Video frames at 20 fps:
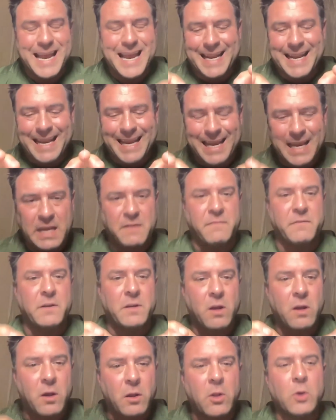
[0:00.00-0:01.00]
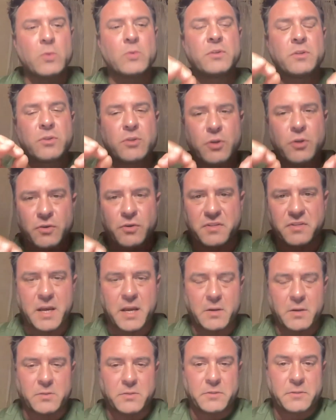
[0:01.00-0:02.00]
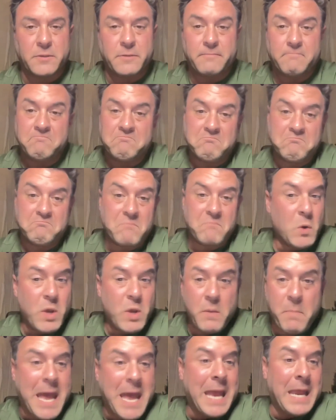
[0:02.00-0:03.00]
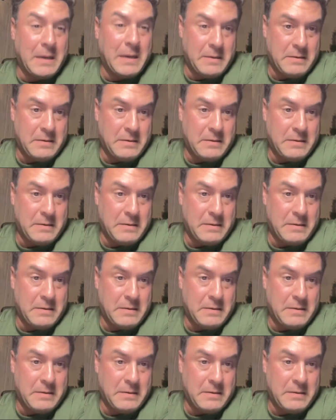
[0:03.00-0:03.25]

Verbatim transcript: and even closes your sales. You get paid.